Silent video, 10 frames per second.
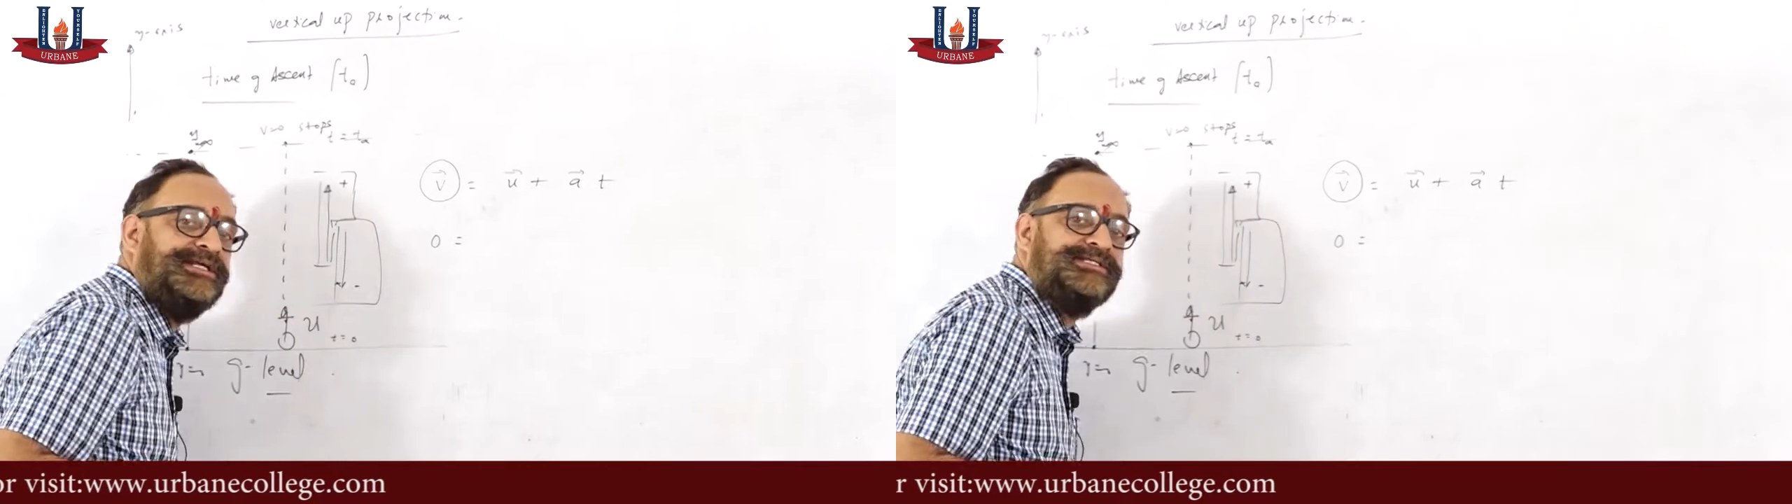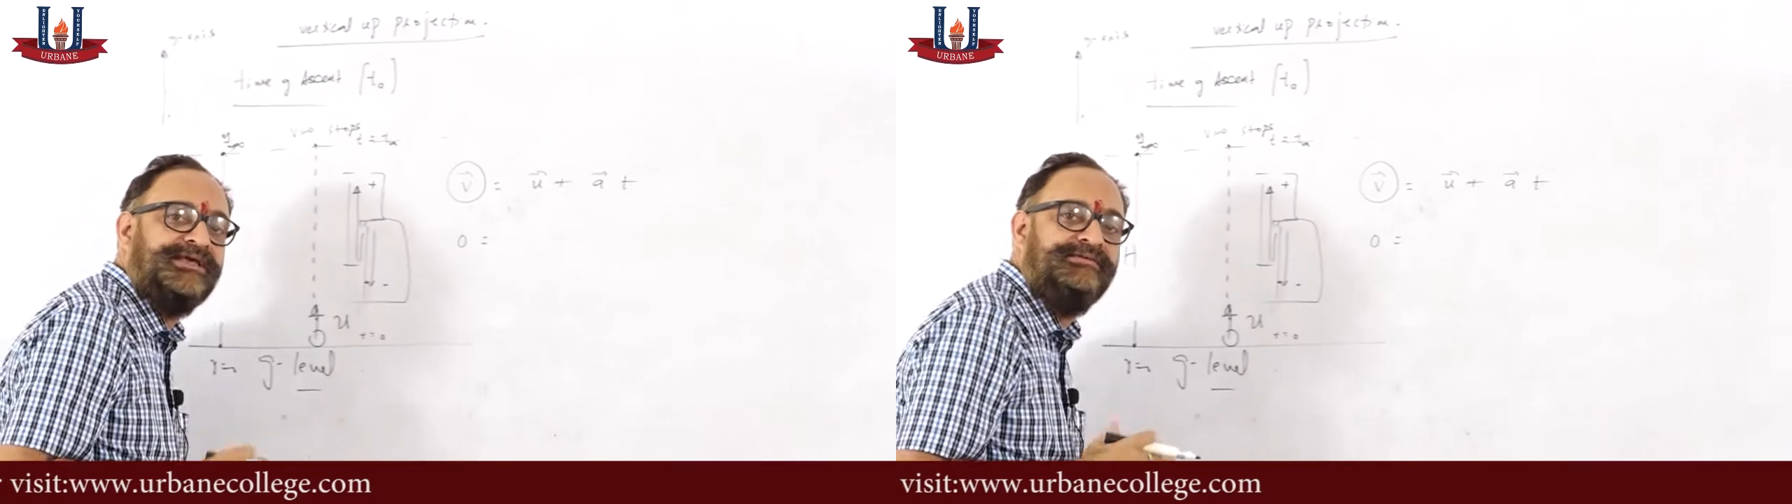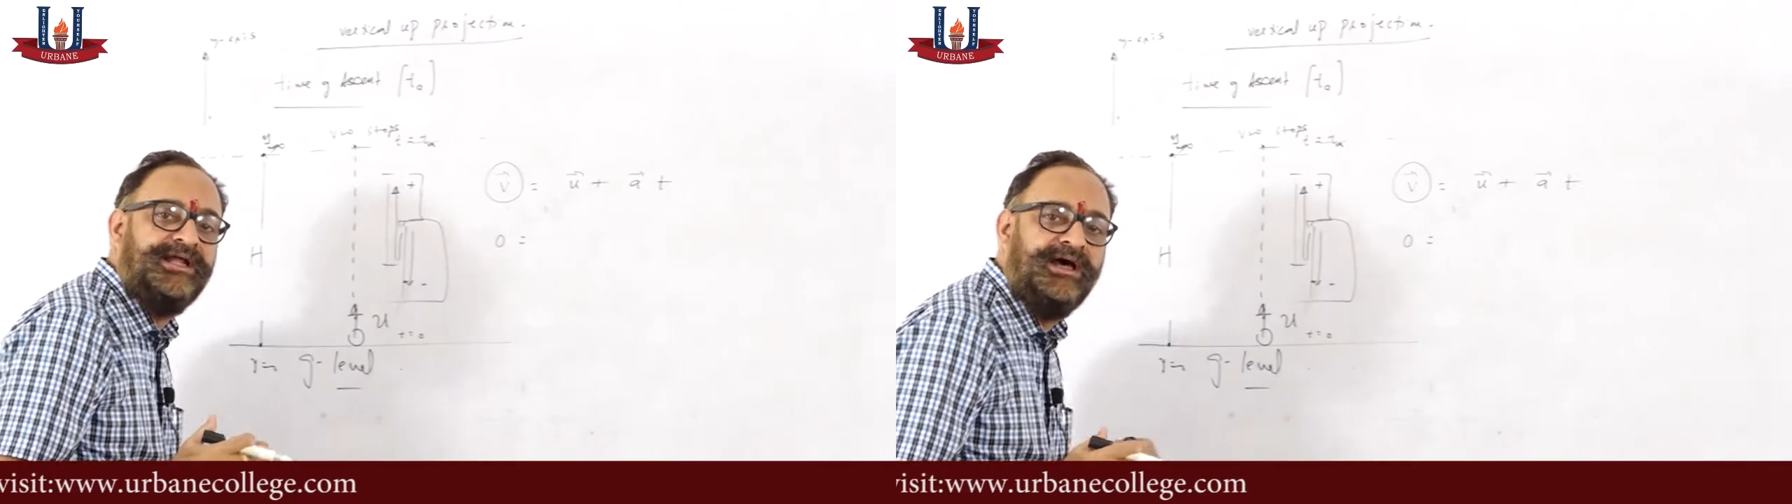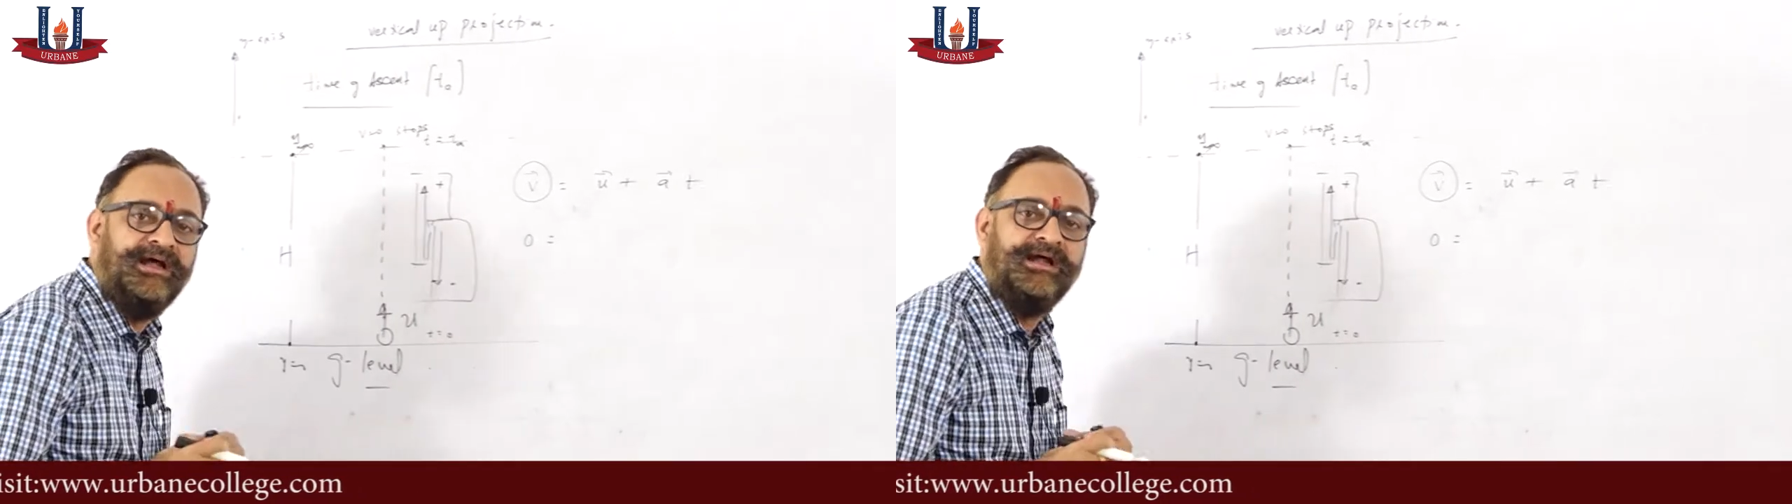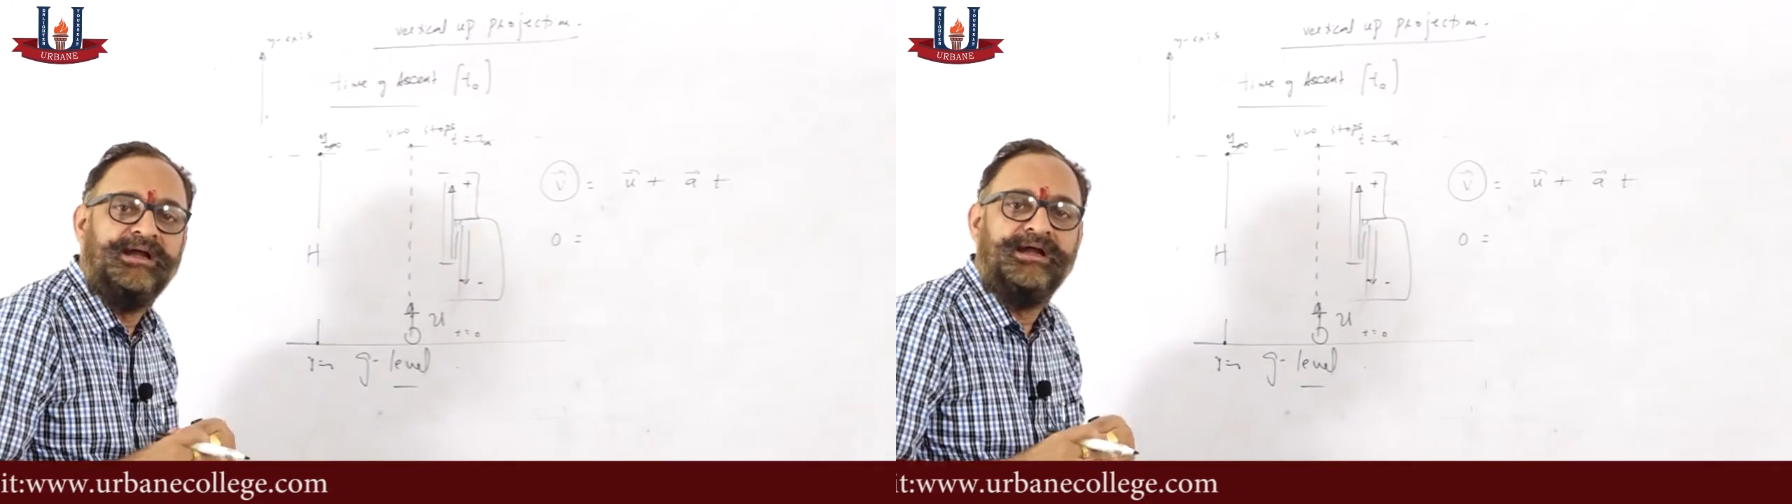is given
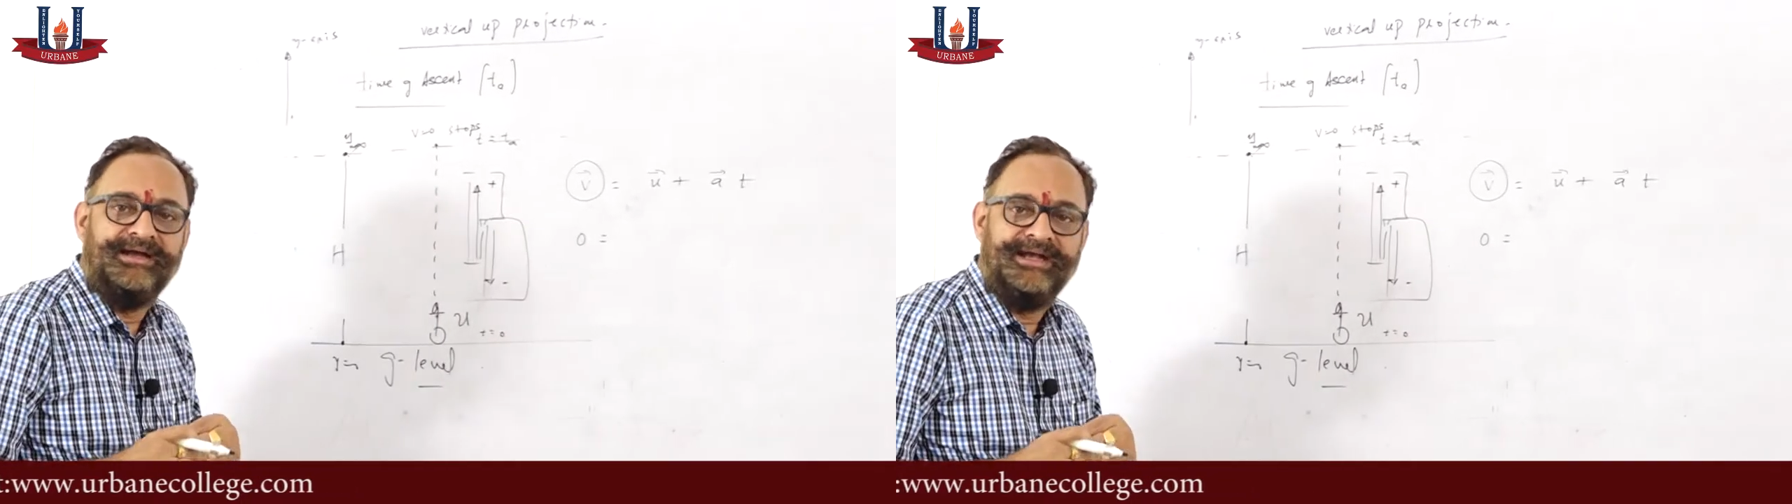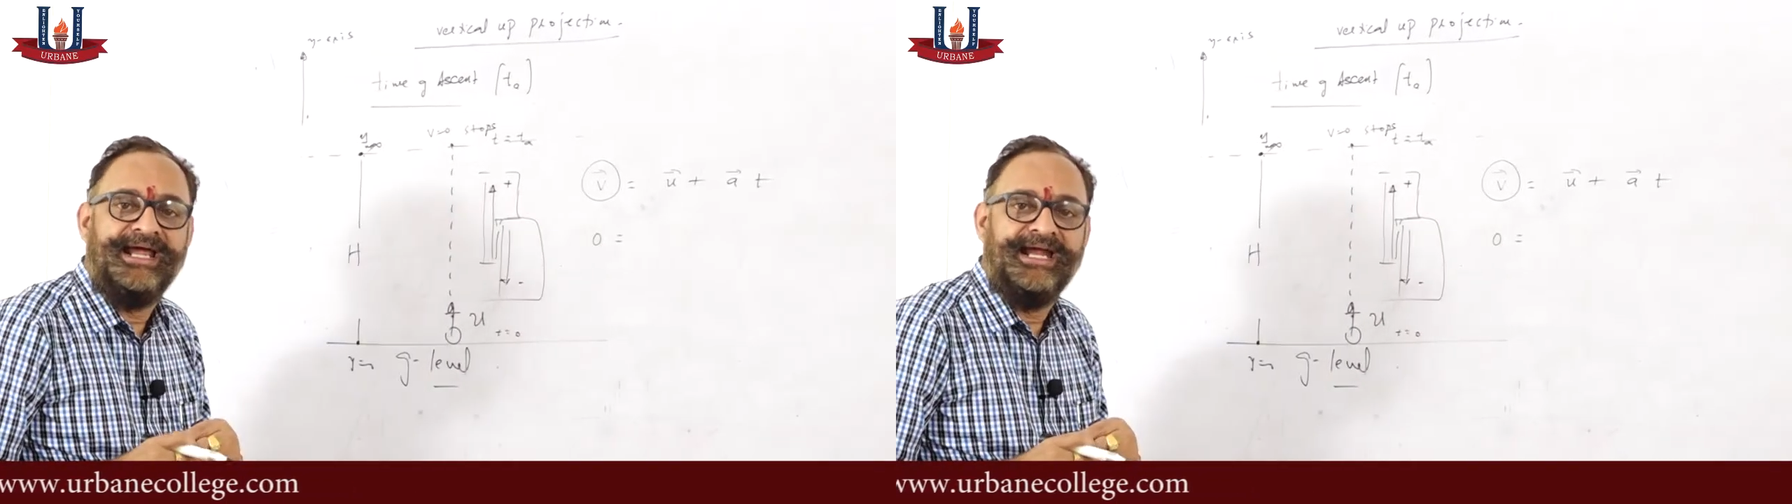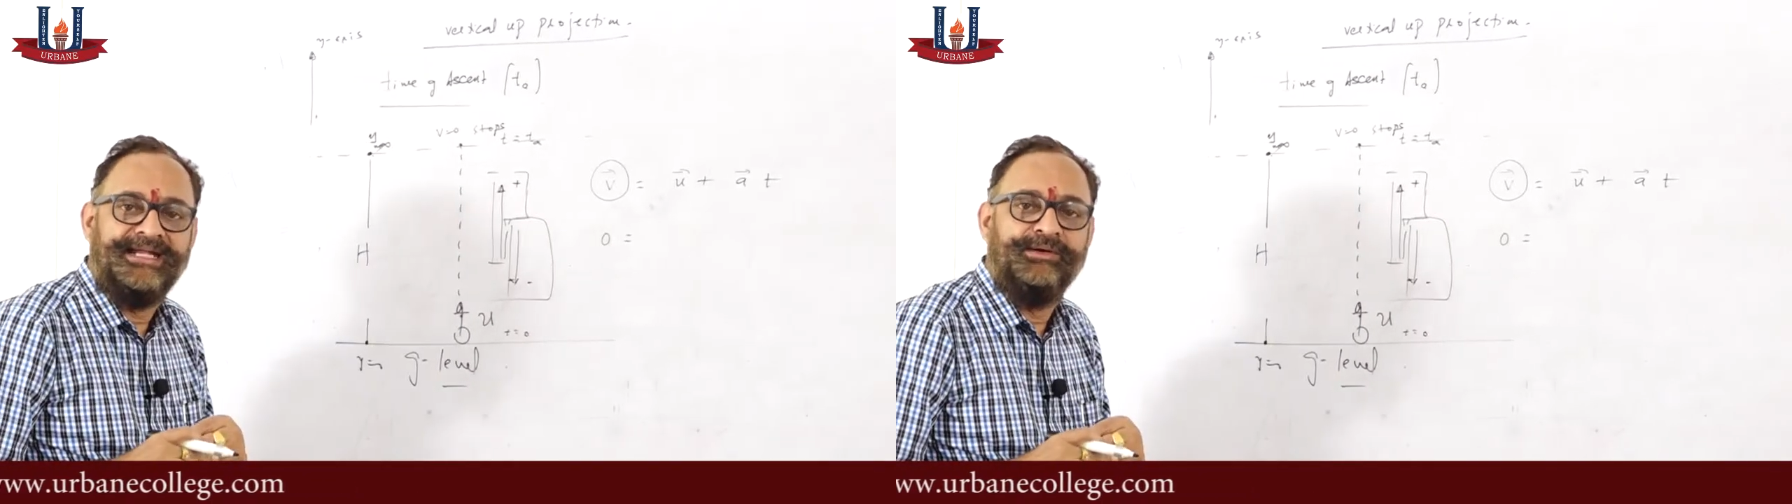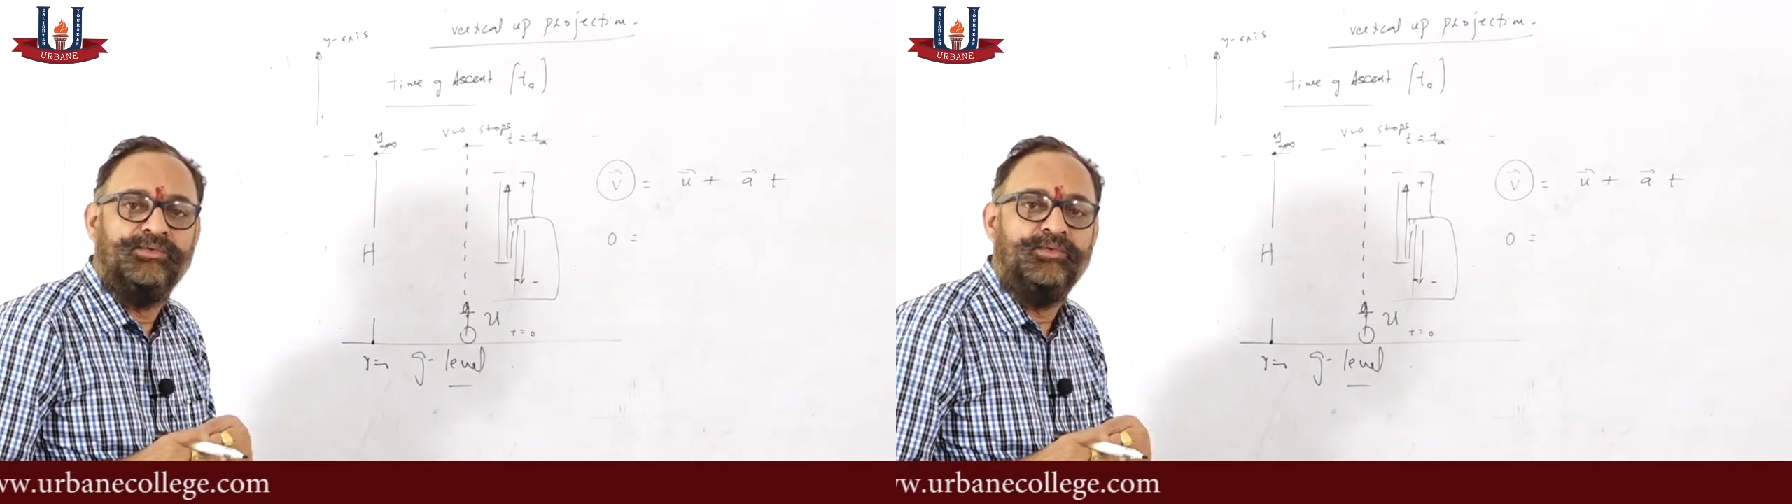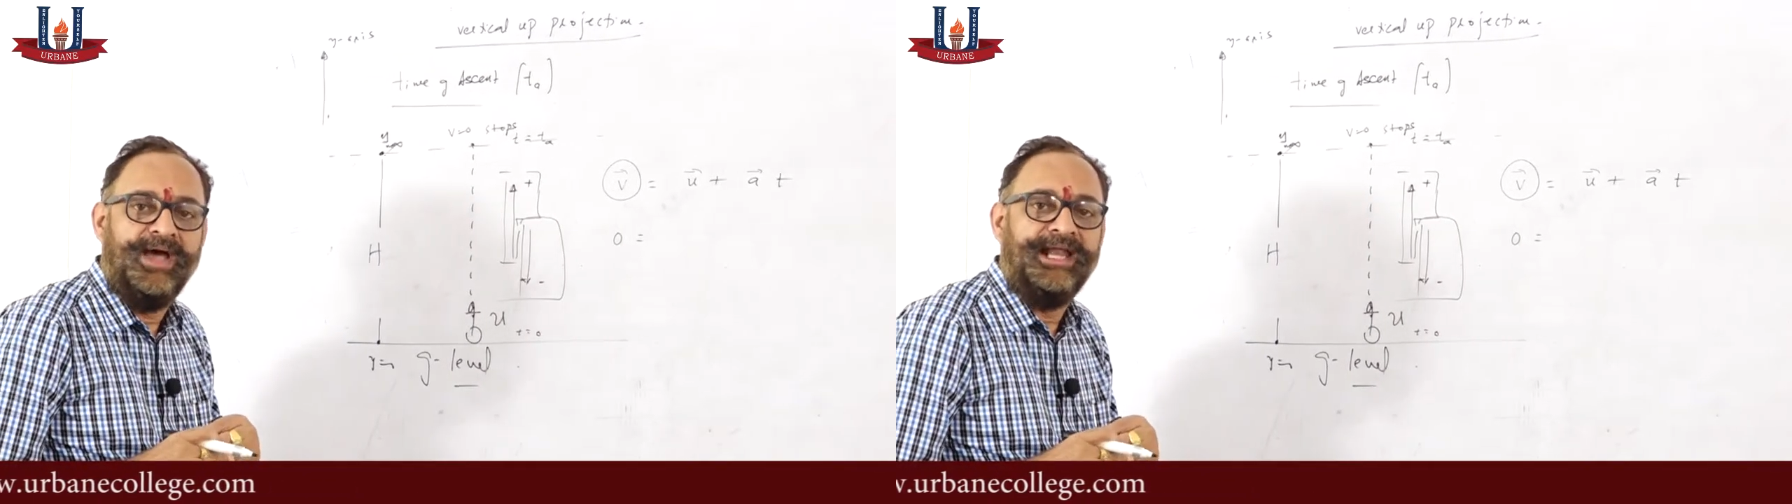a negative
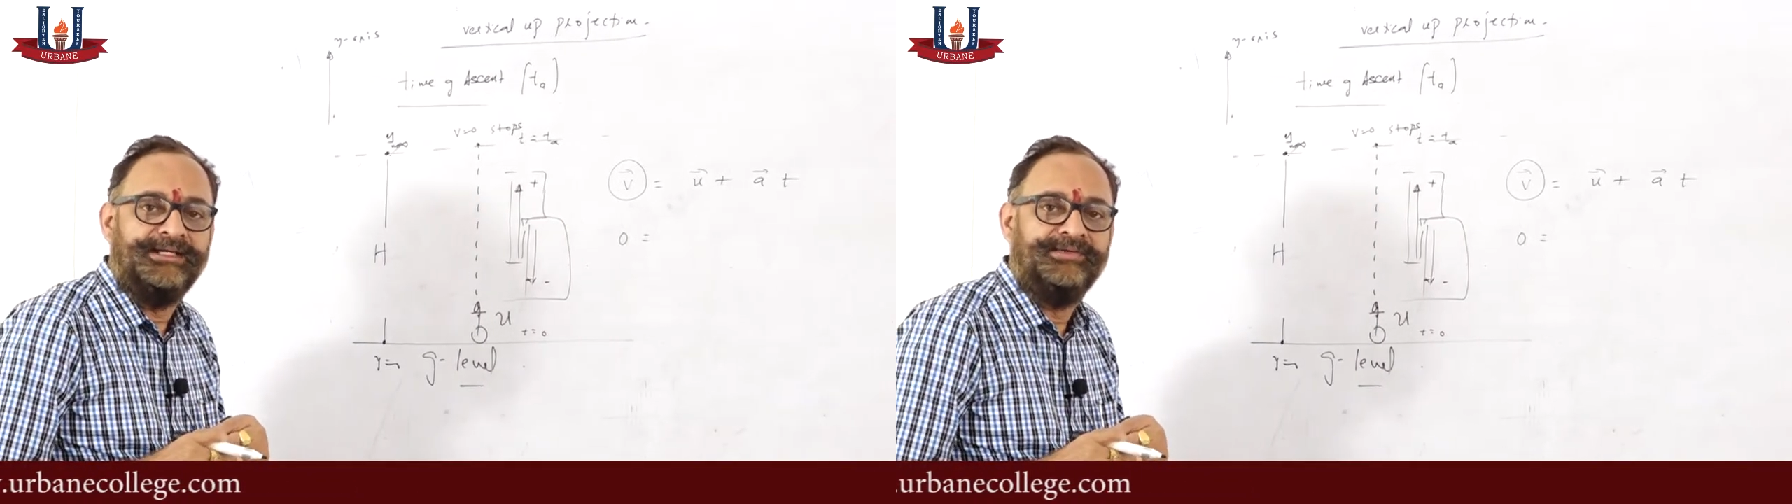value.